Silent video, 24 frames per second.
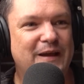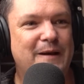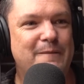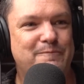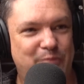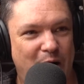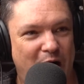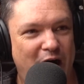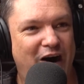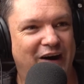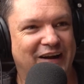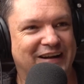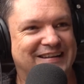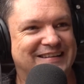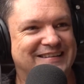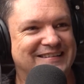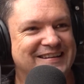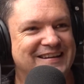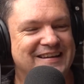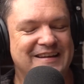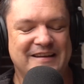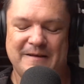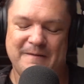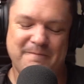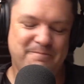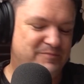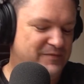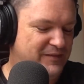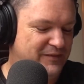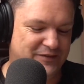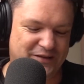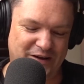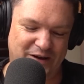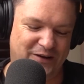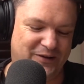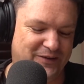apart.
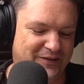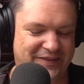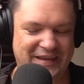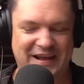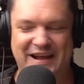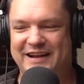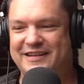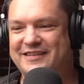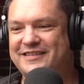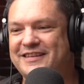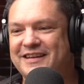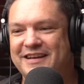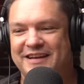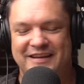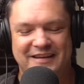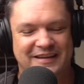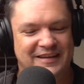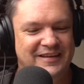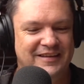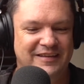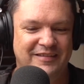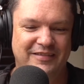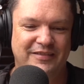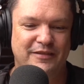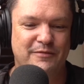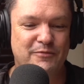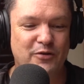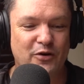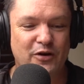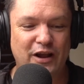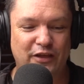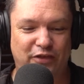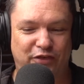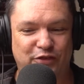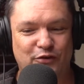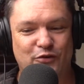No, the more
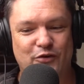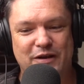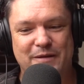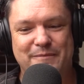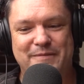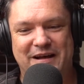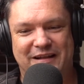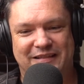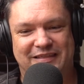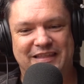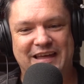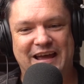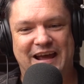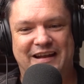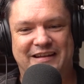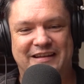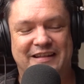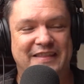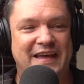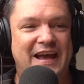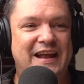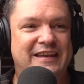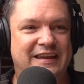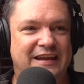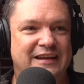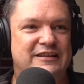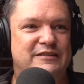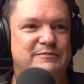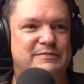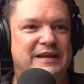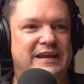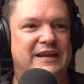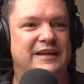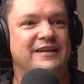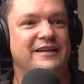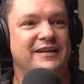I thought about that, and that hit
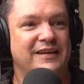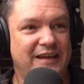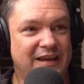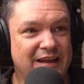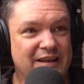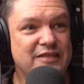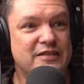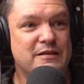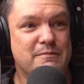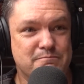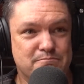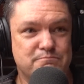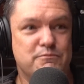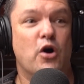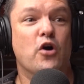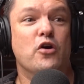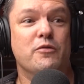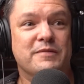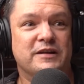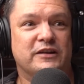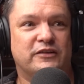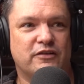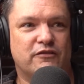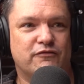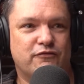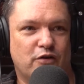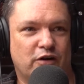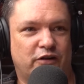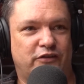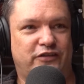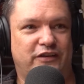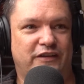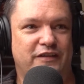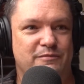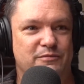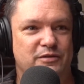me in the moment of
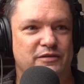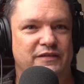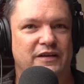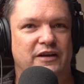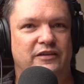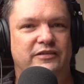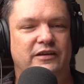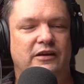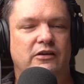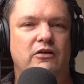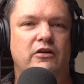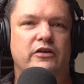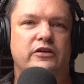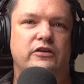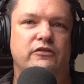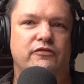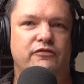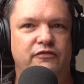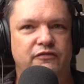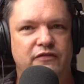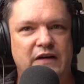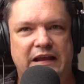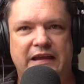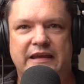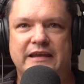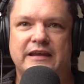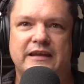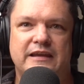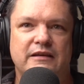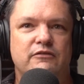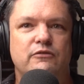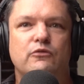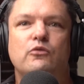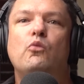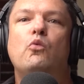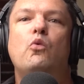watching the movie, I was like, oh, you fucking,
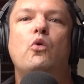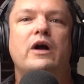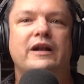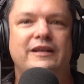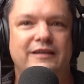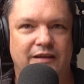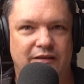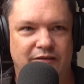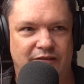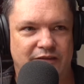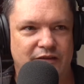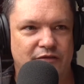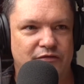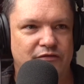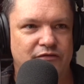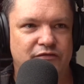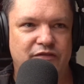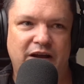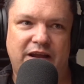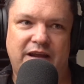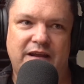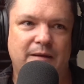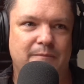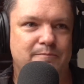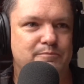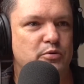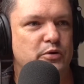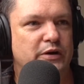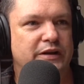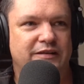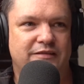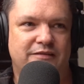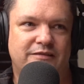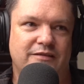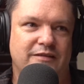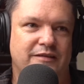what is the fucking
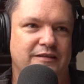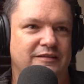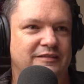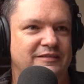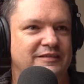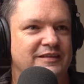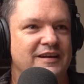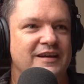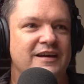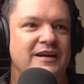point to this?